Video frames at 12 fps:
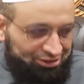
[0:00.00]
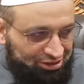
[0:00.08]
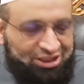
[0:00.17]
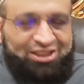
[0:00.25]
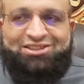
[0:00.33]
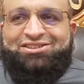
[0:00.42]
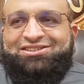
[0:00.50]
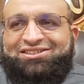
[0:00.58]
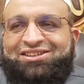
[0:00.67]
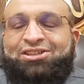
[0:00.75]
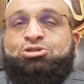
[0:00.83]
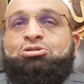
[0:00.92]
Yes,
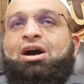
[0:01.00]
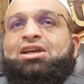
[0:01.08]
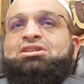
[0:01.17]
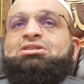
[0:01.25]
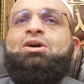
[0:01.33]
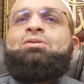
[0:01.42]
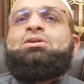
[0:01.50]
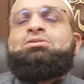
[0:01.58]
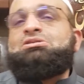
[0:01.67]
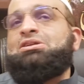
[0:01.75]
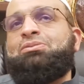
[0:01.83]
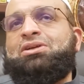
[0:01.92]
that's why I said Umar,
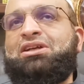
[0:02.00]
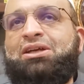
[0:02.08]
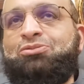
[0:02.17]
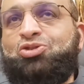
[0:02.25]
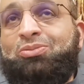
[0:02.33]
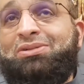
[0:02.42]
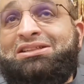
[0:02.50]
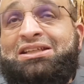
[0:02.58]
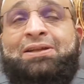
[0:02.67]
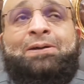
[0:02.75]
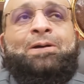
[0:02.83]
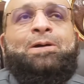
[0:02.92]
when somebody came to him and
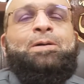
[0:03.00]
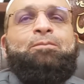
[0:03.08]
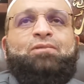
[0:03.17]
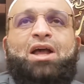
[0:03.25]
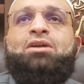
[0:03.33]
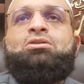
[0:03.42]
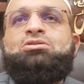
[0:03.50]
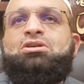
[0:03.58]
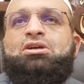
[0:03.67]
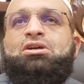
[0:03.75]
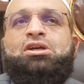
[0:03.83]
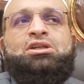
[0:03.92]
said, I know,
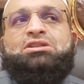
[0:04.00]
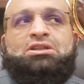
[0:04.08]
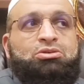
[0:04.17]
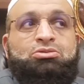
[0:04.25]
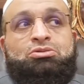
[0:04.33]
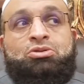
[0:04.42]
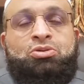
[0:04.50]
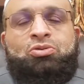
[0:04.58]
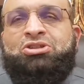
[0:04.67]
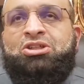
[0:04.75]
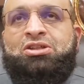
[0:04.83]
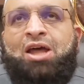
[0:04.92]
he said, you know
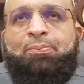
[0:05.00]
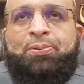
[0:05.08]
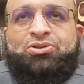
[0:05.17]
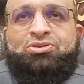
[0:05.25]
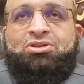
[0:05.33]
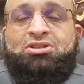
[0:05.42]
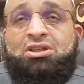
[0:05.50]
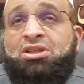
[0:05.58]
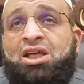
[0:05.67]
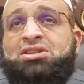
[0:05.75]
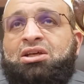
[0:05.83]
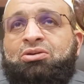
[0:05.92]
that person? He said,
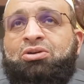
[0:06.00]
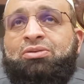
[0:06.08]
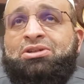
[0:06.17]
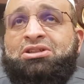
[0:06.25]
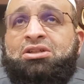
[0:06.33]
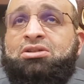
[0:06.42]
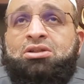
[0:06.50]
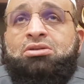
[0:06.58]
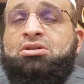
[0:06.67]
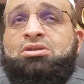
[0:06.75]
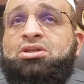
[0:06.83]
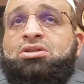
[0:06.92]
yes, I know him. He said,
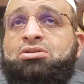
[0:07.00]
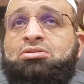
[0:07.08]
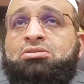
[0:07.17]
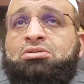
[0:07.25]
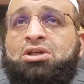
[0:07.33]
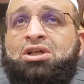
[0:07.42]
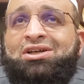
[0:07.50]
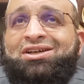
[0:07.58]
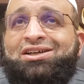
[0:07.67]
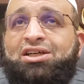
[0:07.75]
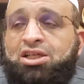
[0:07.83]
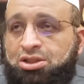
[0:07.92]
did you
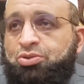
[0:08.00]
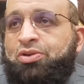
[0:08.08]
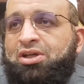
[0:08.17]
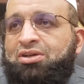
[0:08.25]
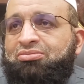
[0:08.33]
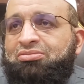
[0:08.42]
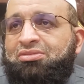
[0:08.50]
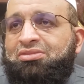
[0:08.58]
eat with him?